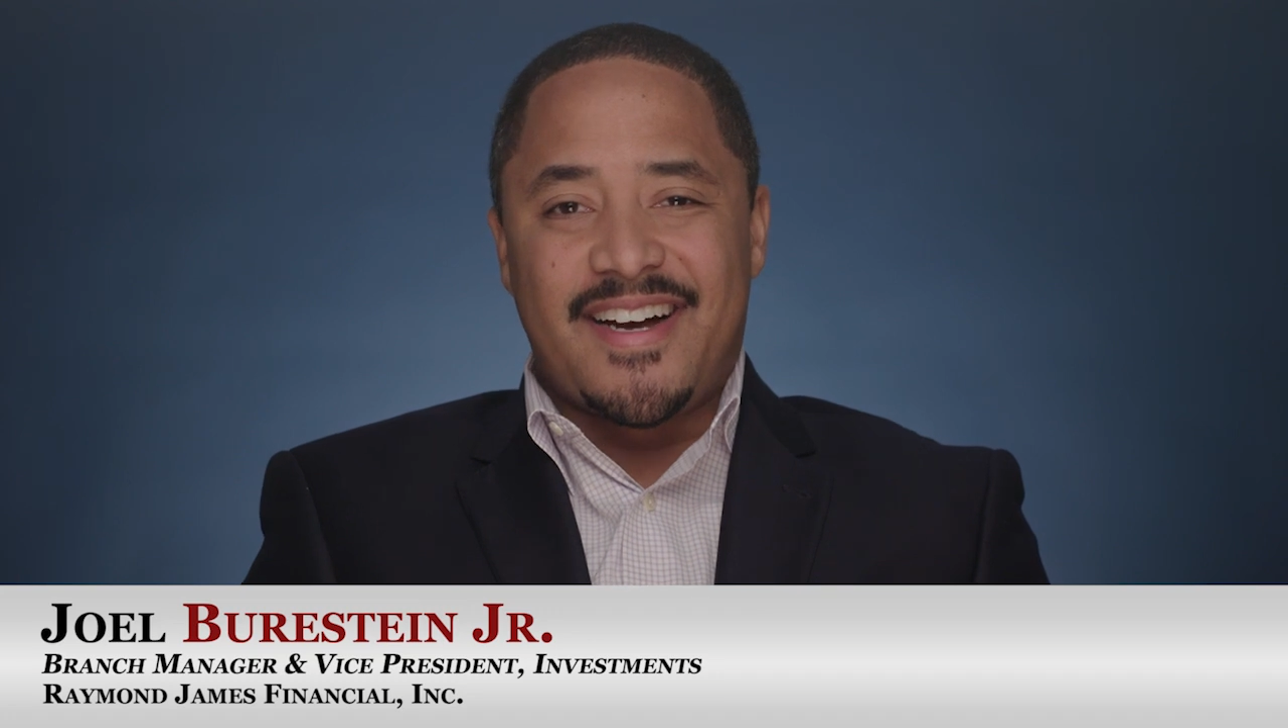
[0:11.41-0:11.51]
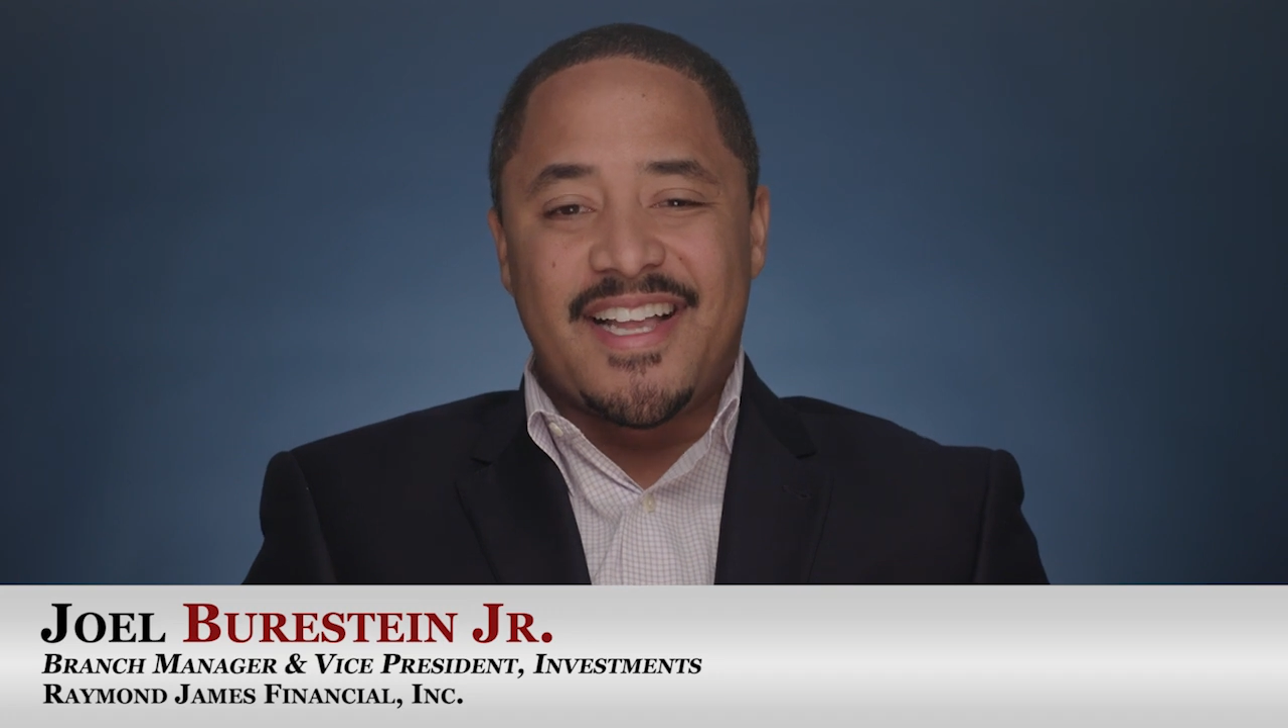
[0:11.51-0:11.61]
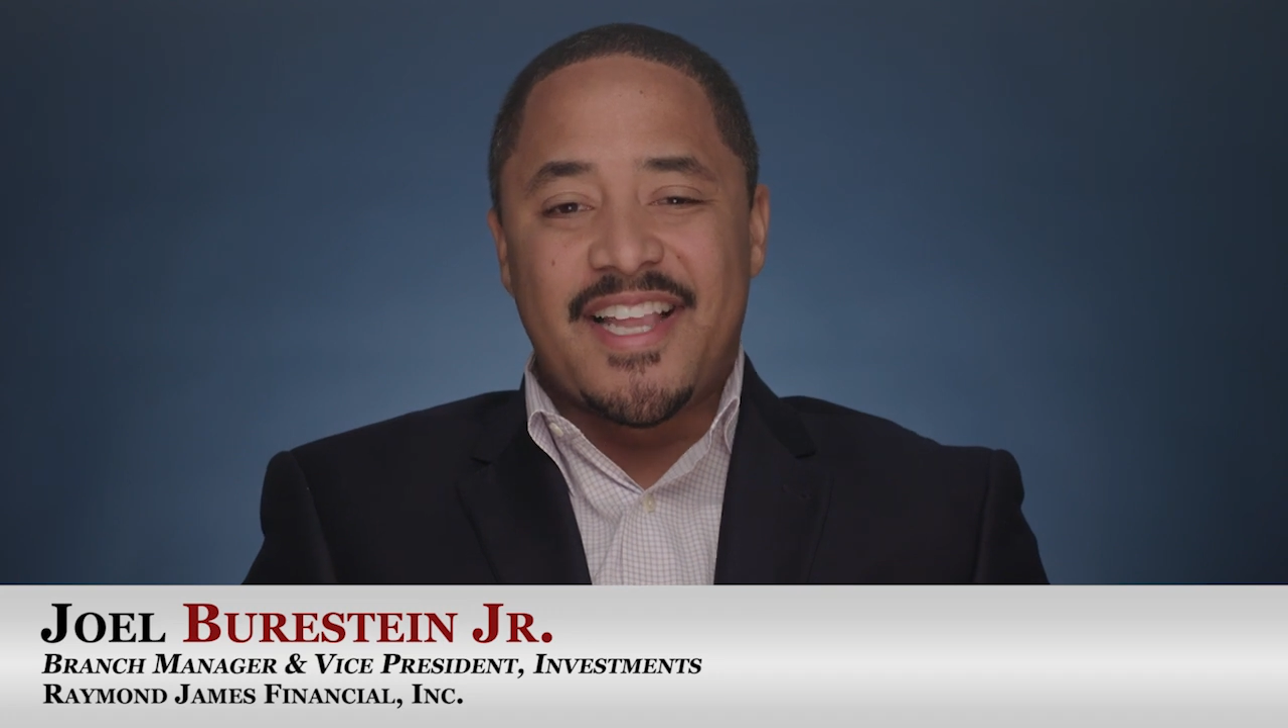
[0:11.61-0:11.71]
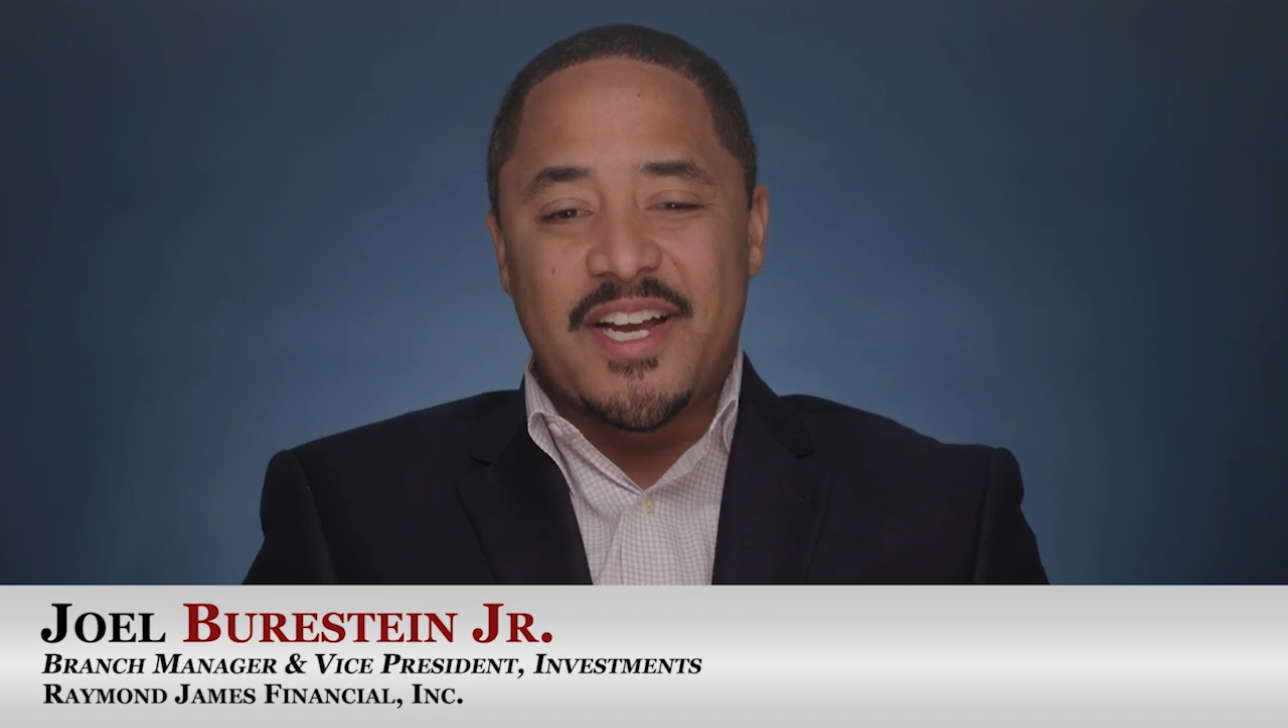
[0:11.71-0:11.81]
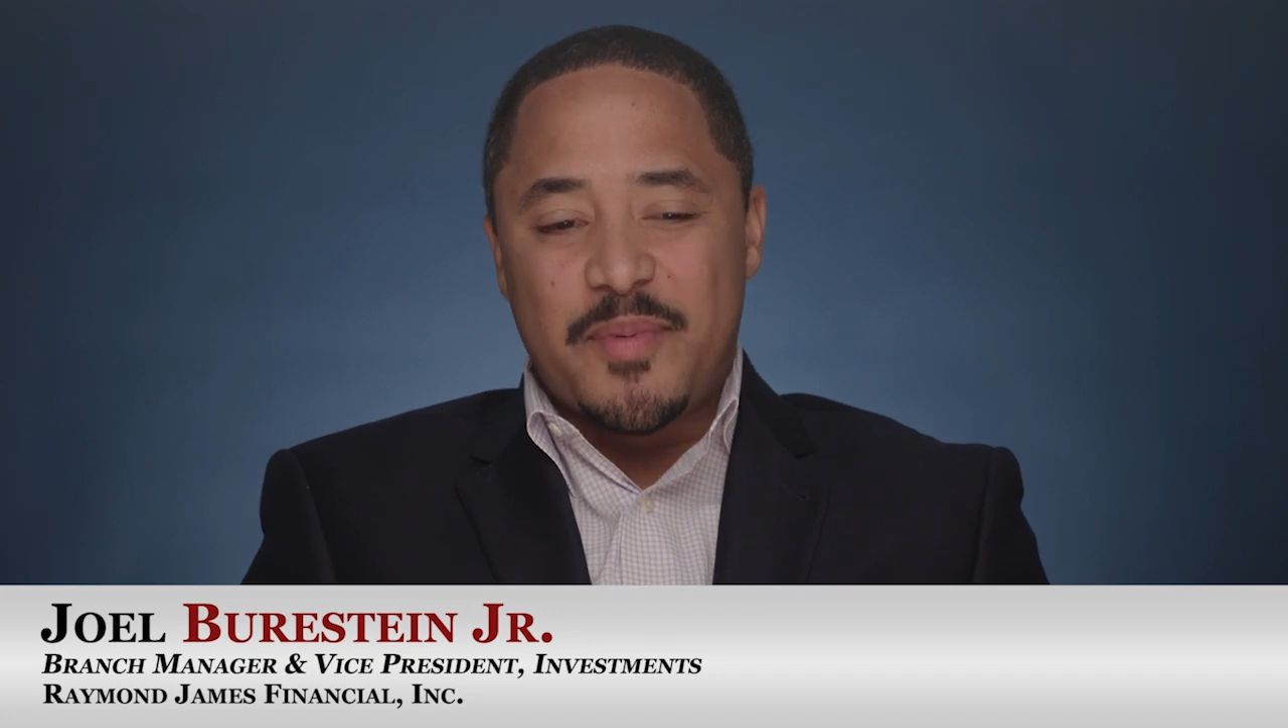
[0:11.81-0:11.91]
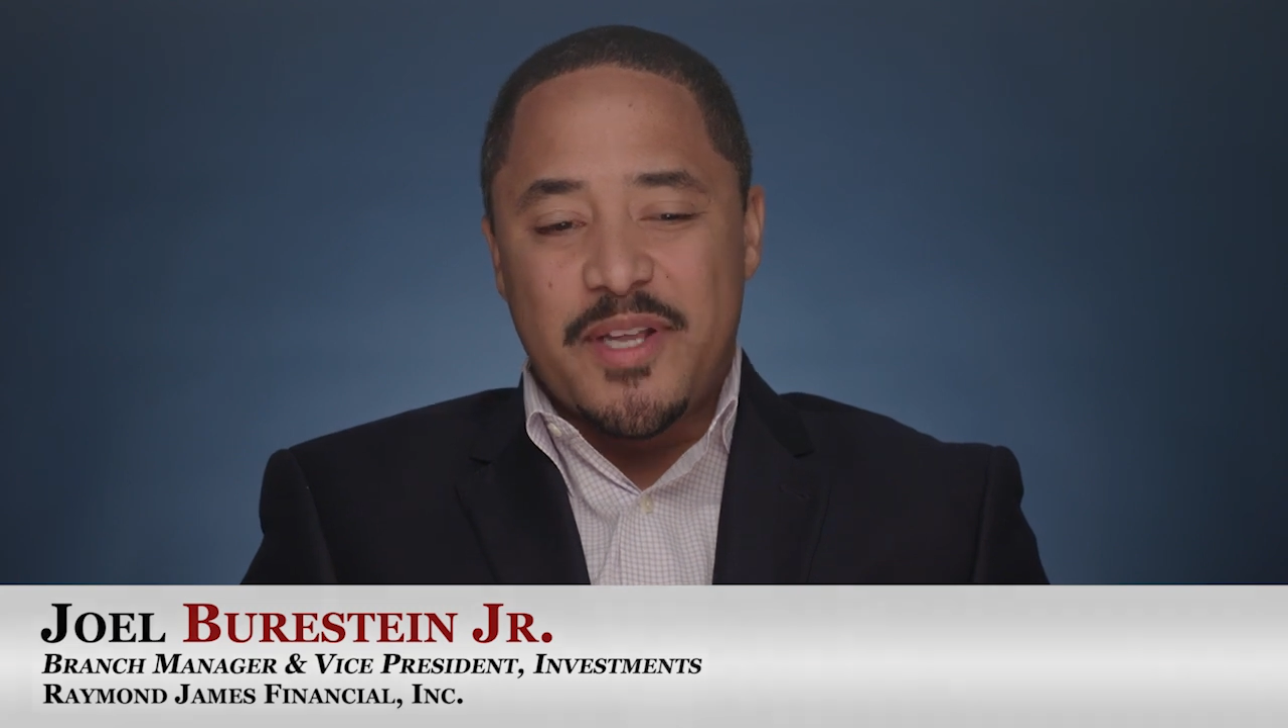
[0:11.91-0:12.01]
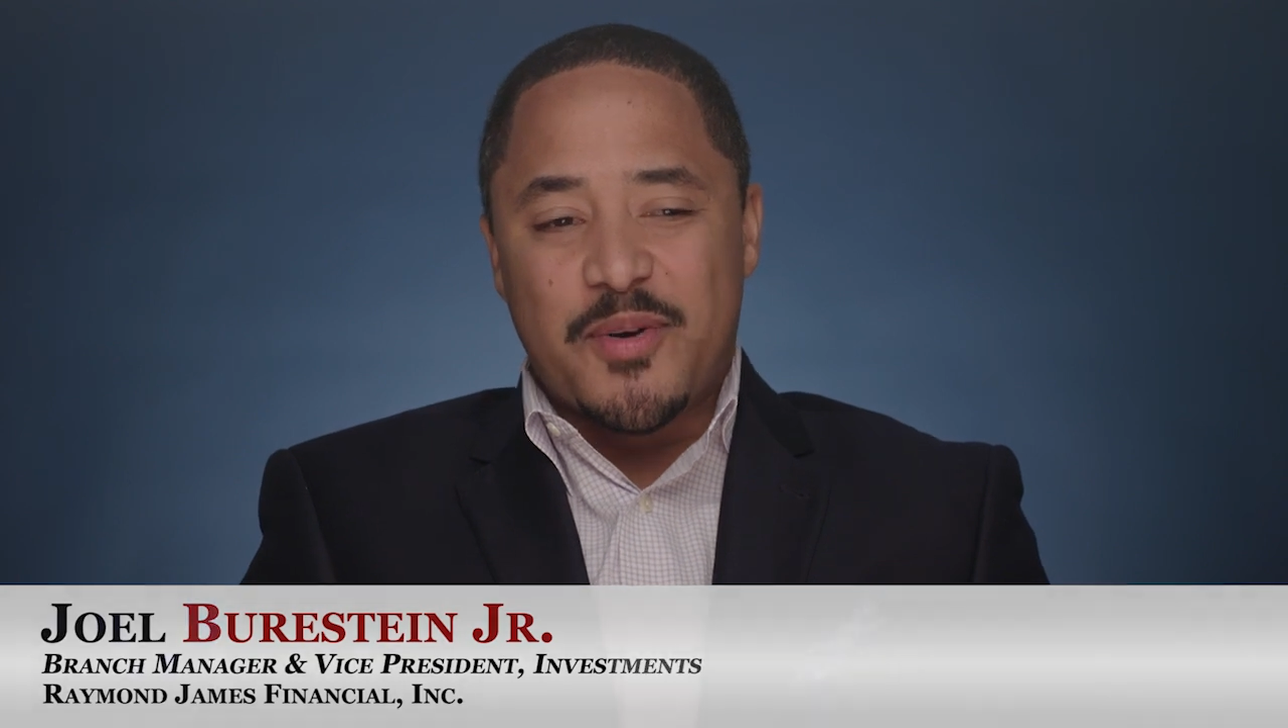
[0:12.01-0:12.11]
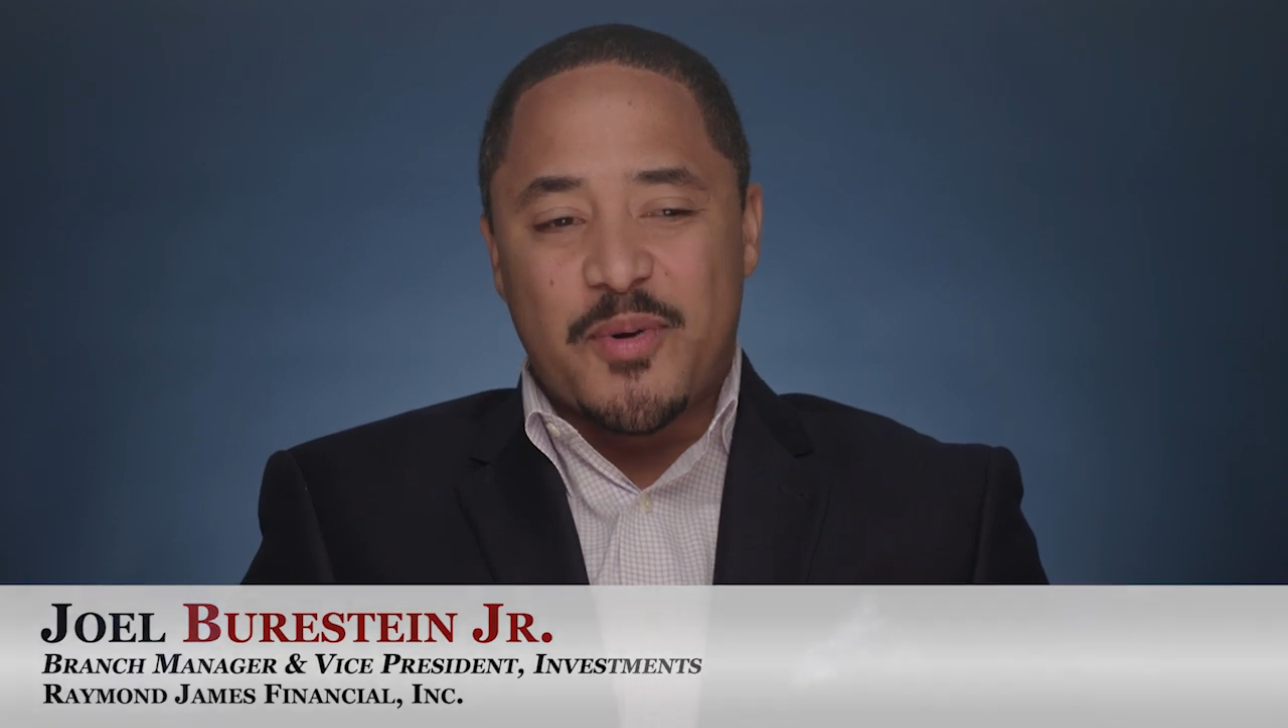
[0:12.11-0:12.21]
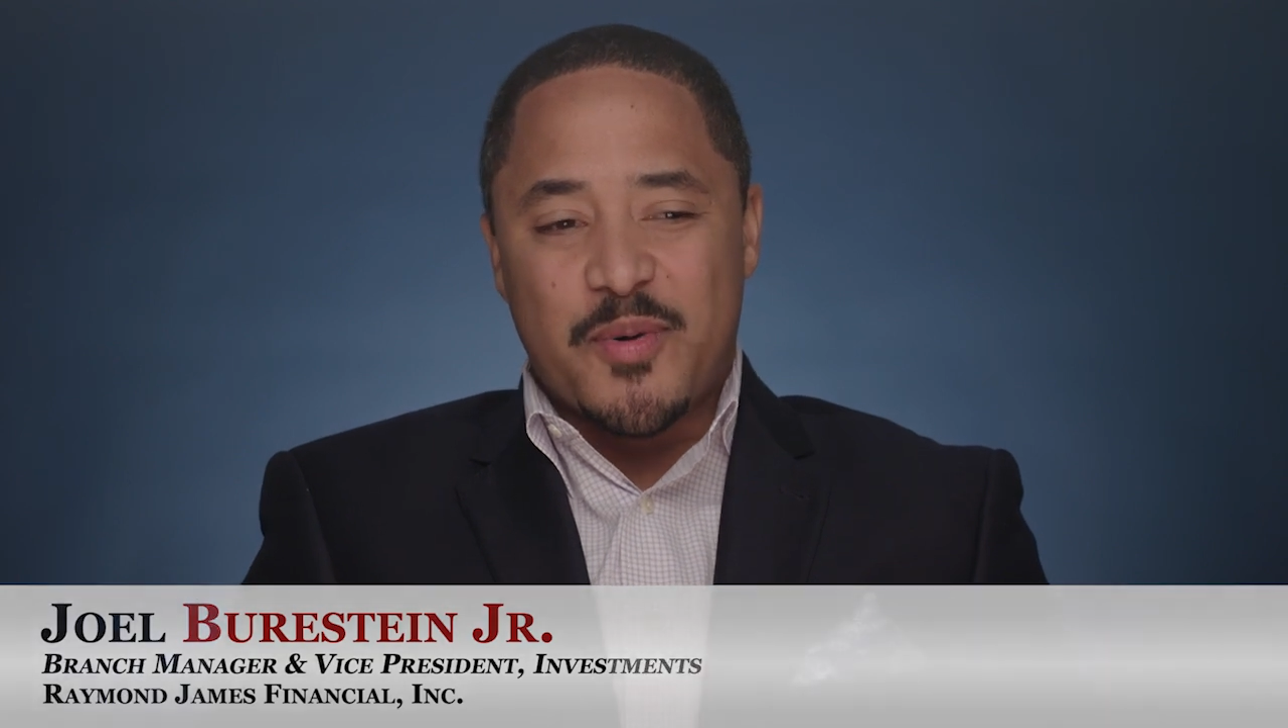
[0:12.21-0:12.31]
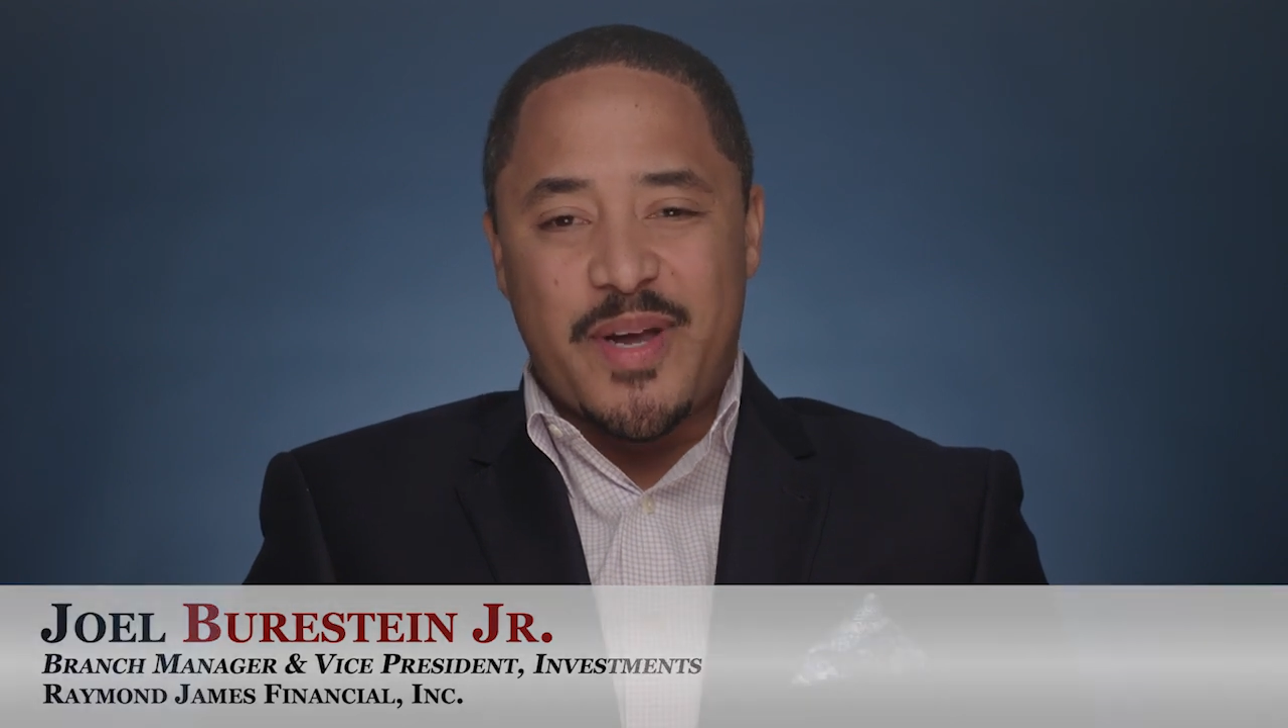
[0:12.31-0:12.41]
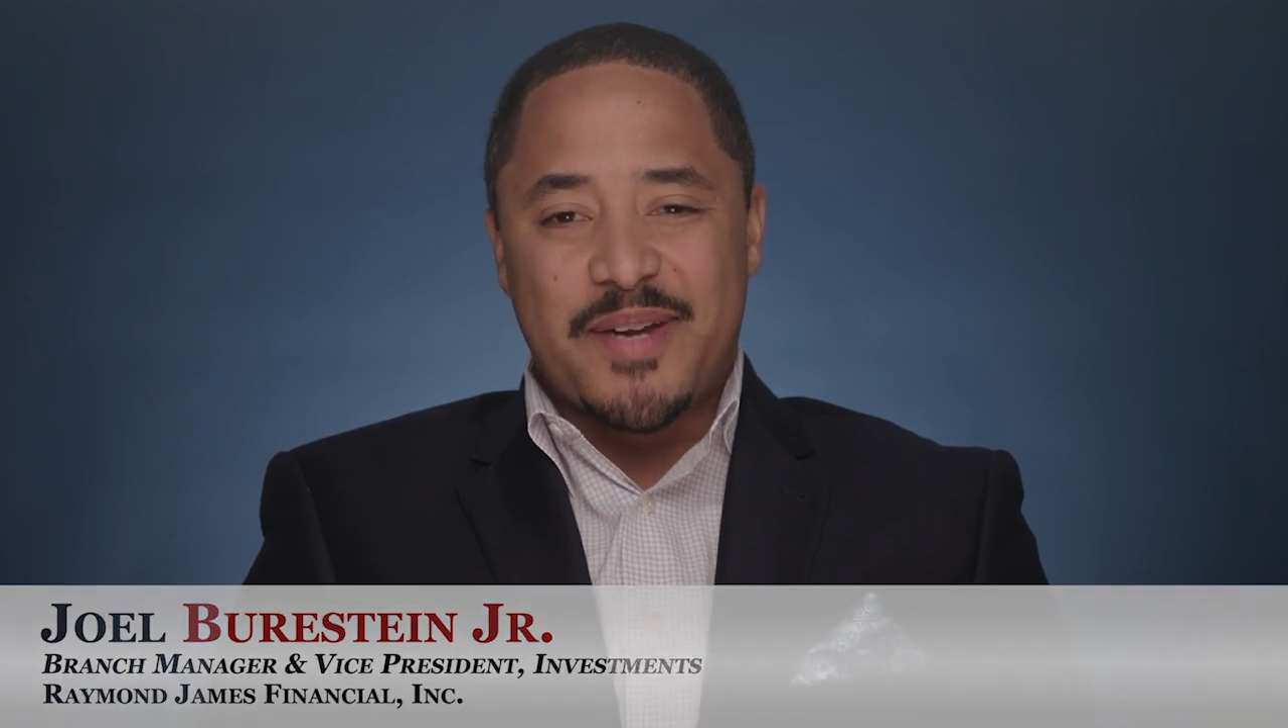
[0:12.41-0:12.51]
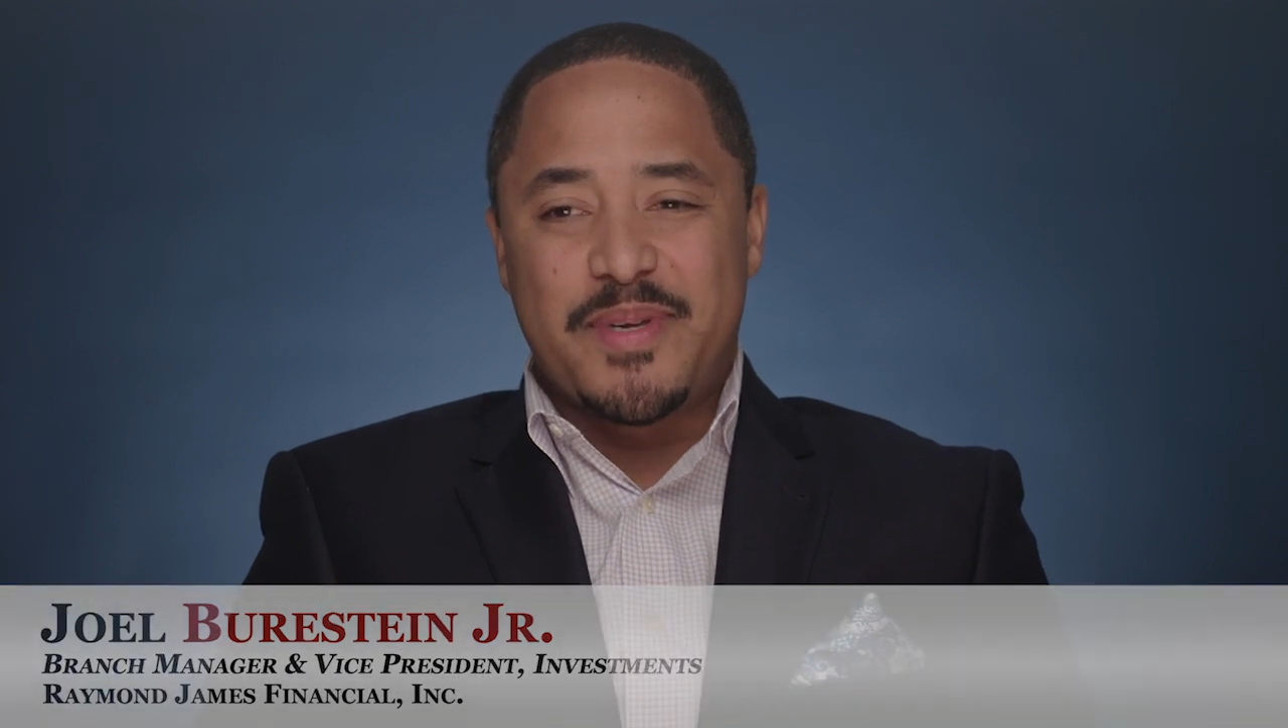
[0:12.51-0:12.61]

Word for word: I liked being the quarterback